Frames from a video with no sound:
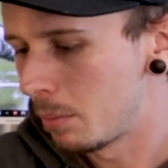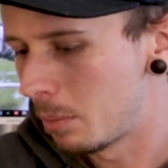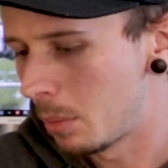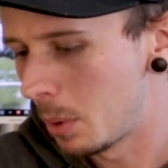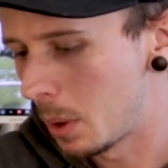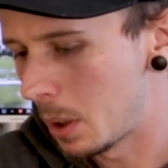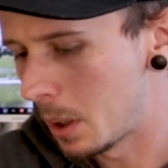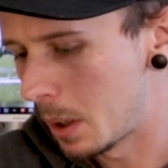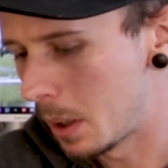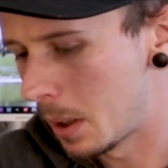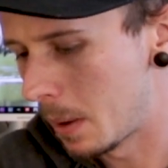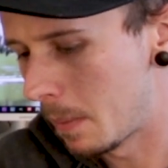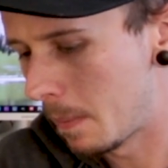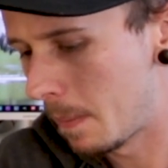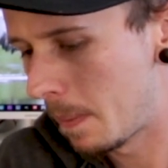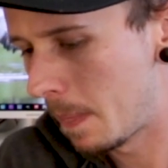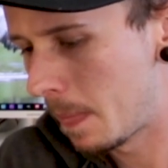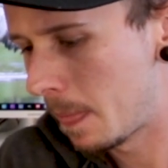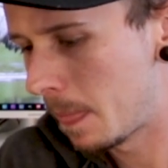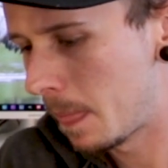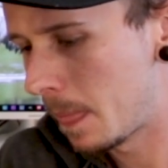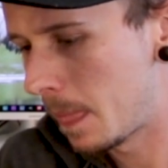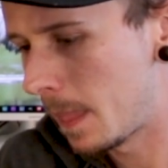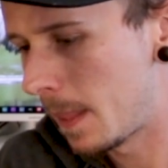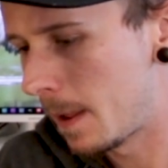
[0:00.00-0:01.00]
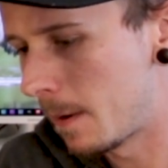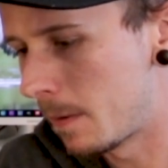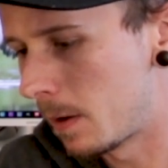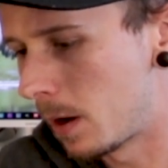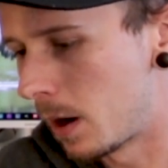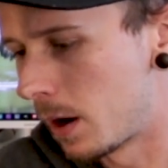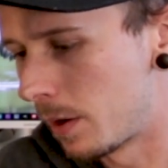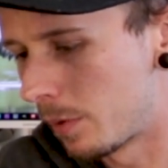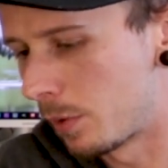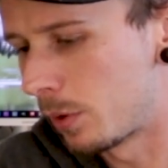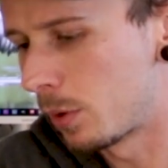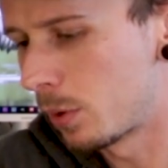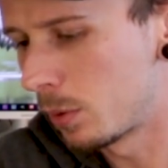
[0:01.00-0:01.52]
But
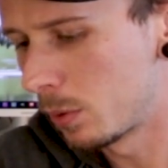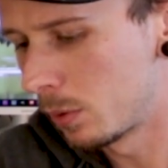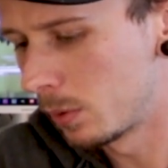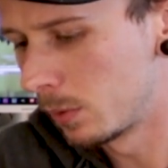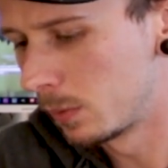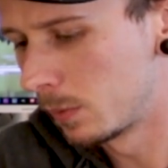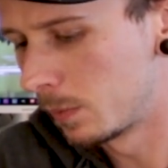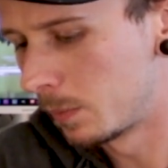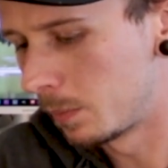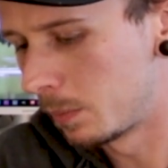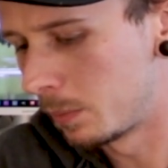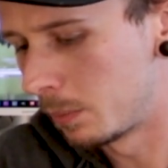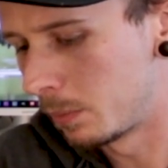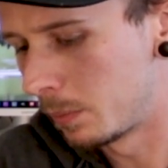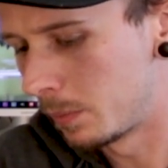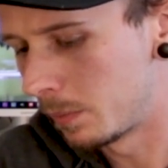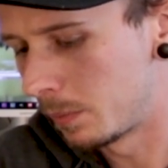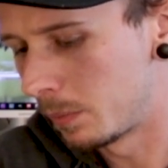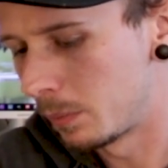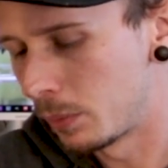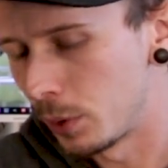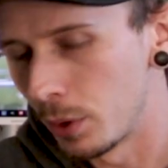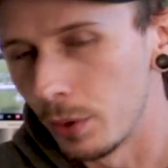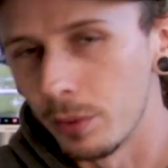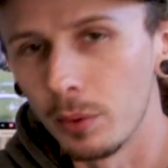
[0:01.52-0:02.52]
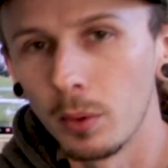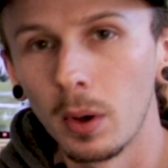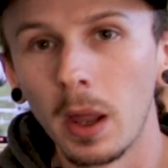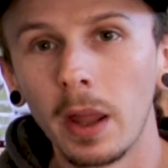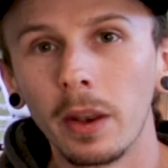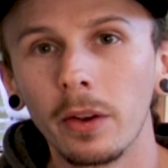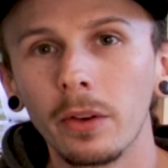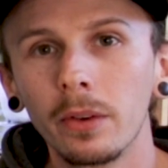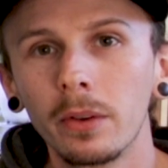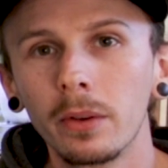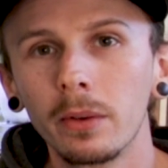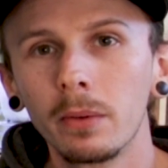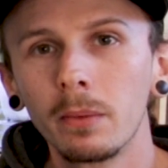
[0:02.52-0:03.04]
overall, beautiful
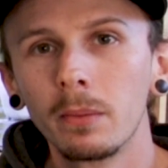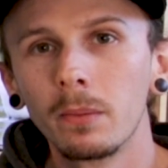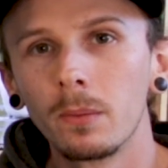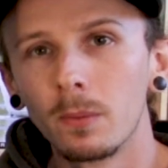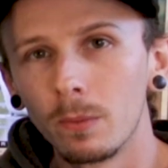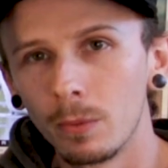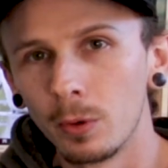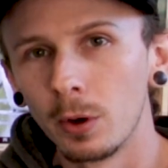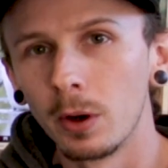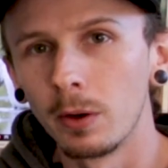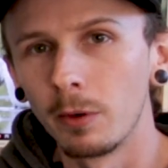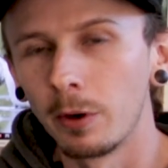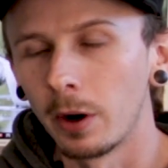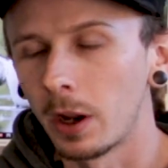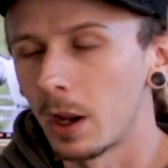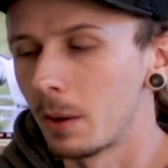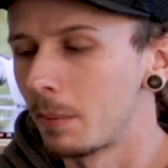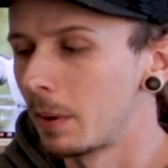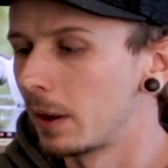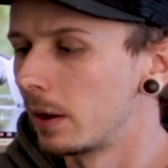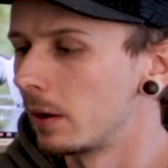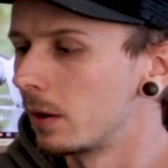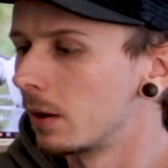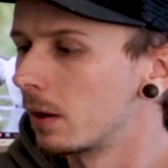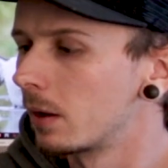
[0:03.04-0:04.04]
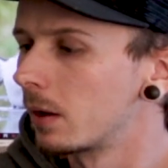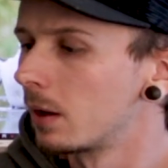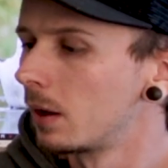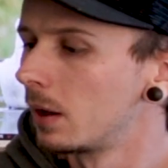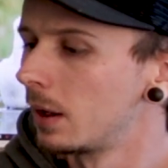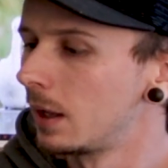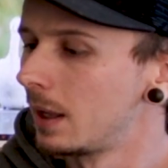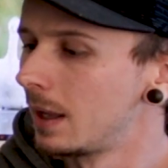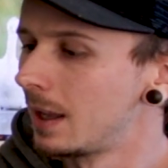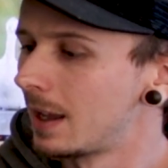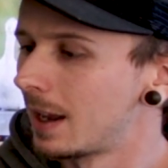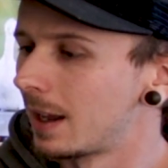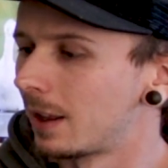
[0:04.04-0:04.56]
lens, really recommend it.
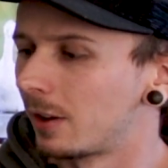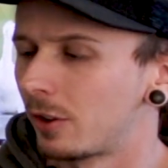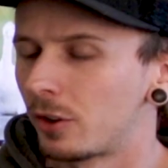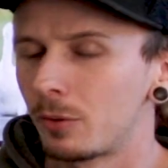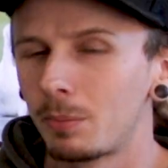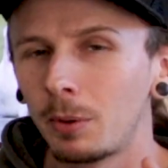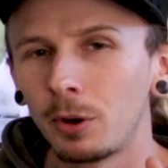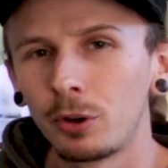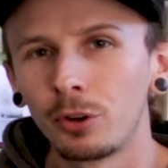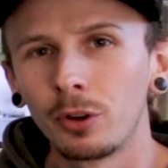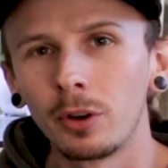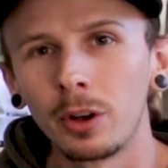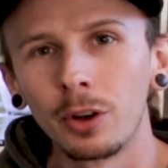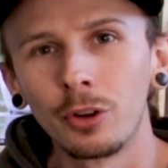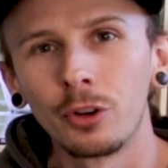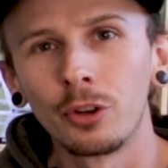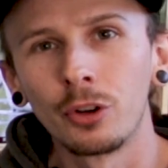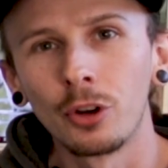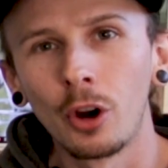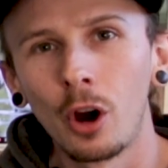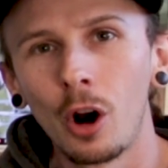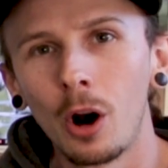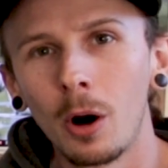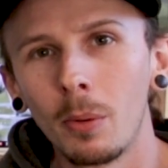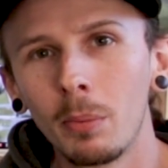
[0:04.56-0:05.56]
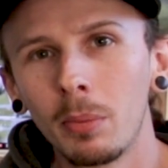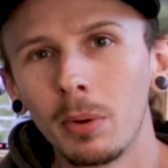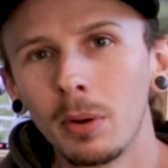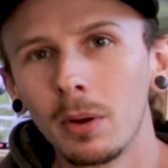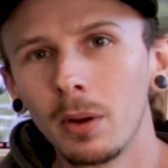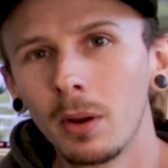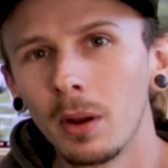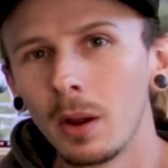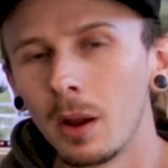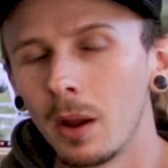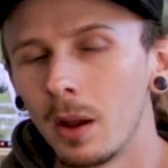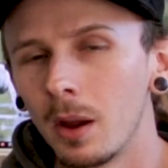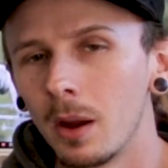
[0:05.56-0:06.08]
And especially sharp
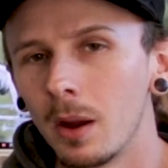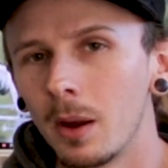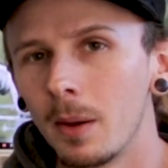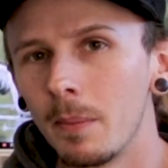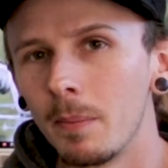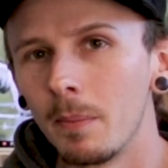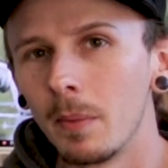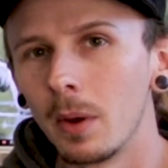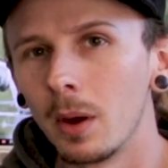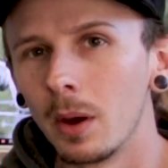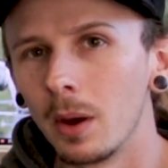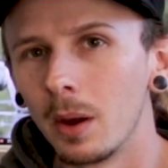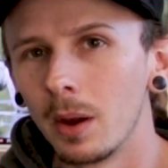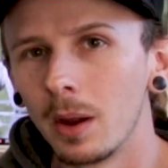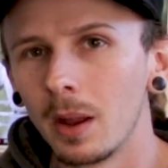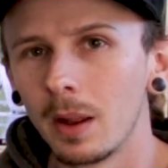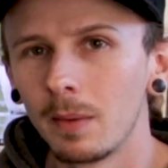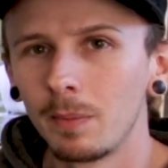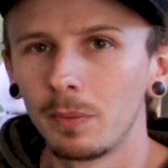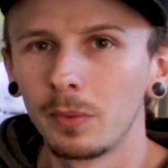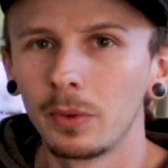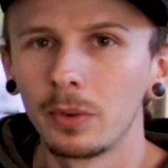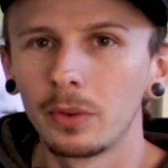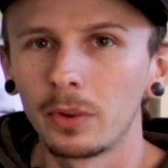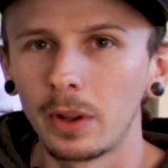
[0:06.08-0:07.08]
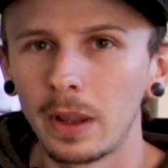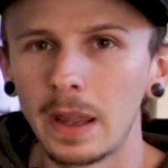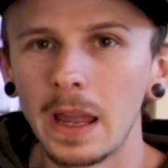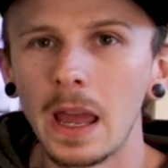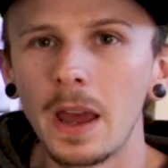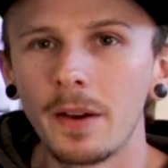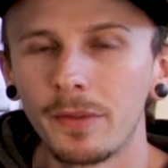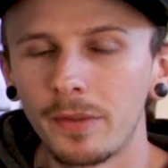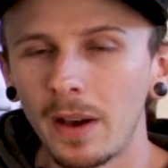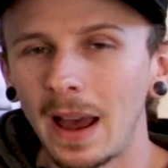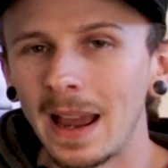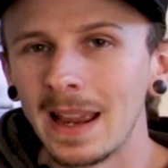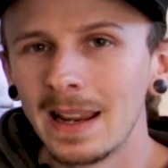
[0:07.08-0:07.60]
at say
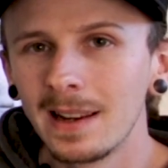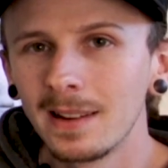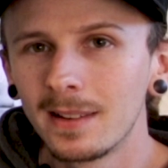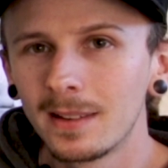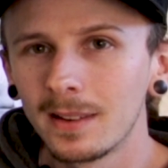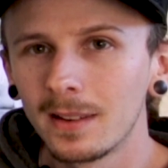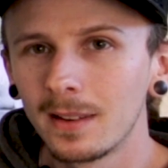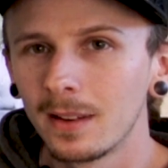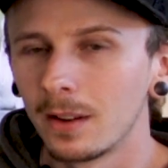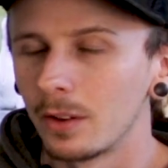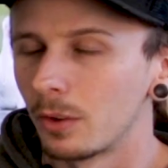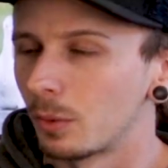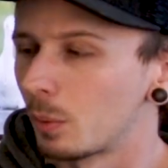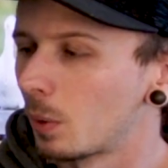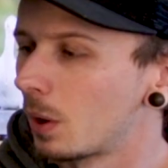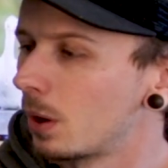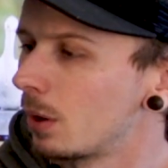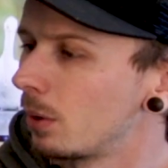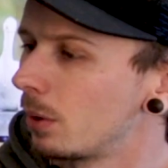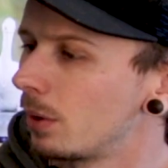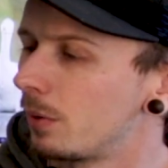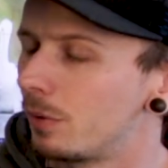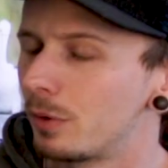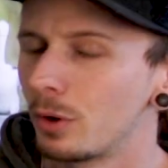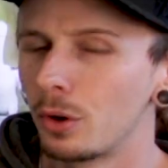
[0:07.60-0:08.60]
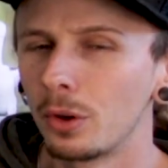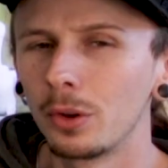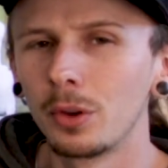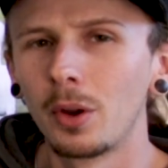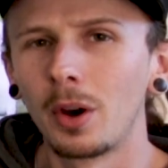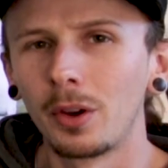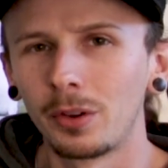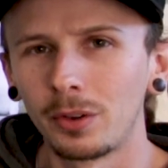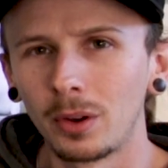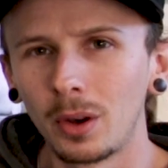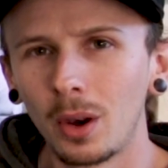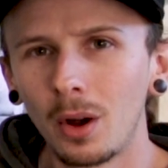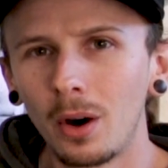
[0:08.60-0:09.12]
f8 as well. If you've got
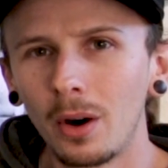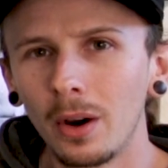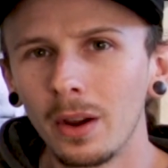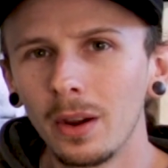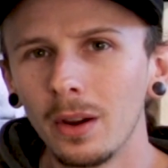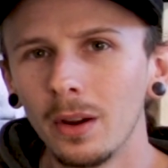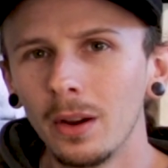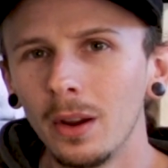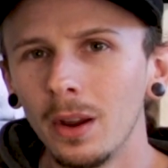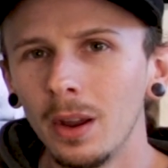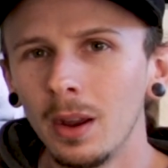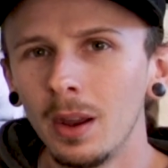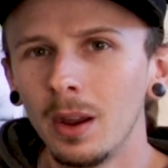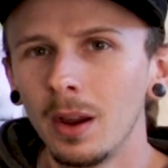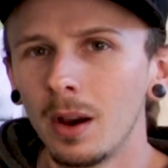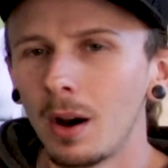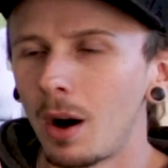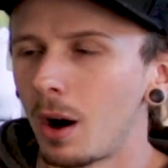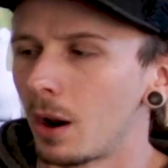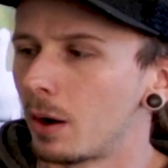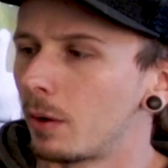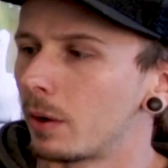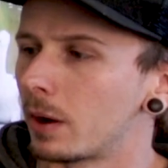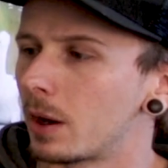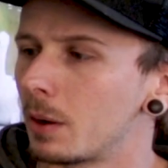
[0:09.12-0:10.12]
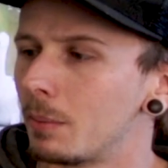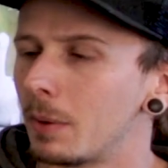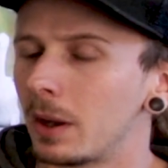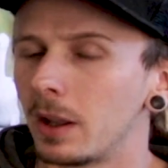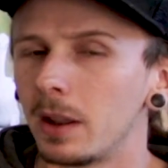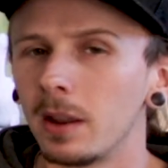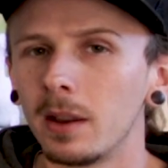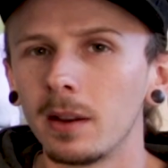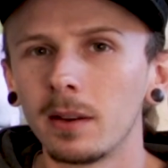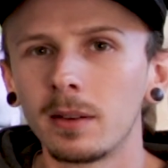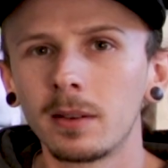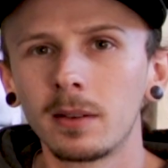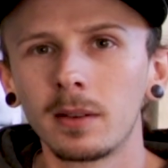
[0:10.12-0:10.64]
nice light, I
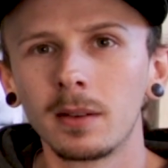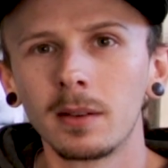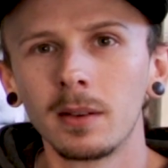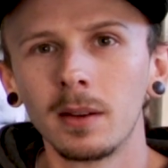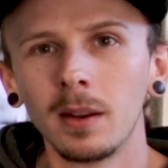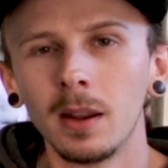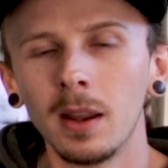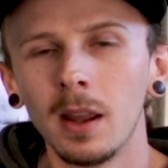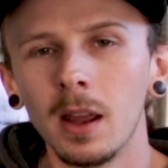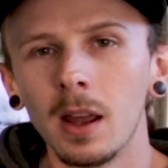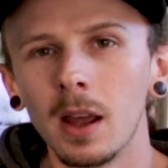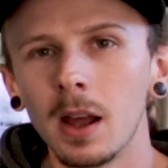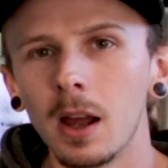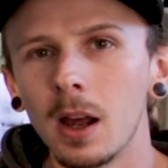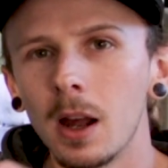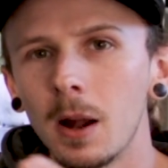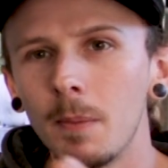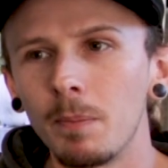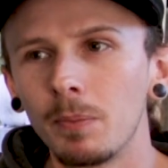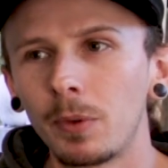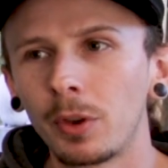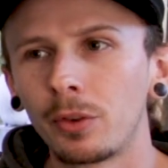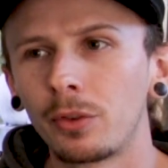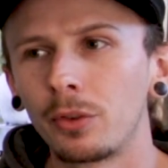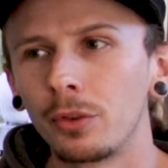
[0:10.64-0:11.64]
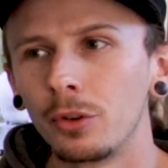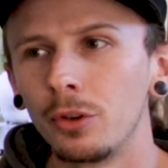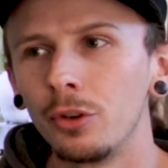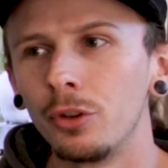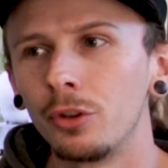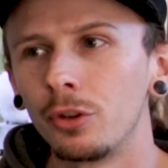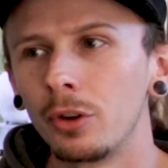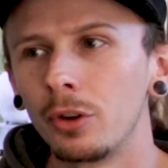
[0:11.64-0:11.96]
recommend this. Doesn't